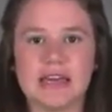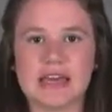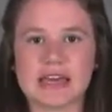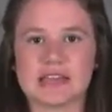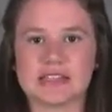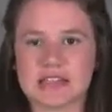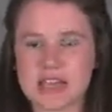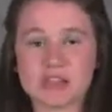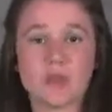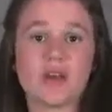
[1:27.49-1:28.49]
He's
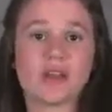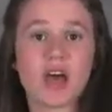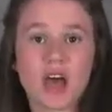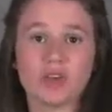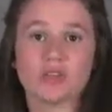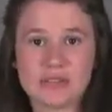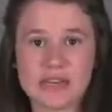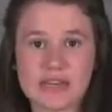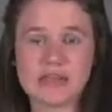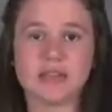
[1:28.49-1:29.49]
the one in the huddle
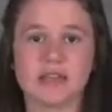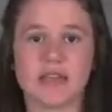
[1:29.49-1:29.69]
leading,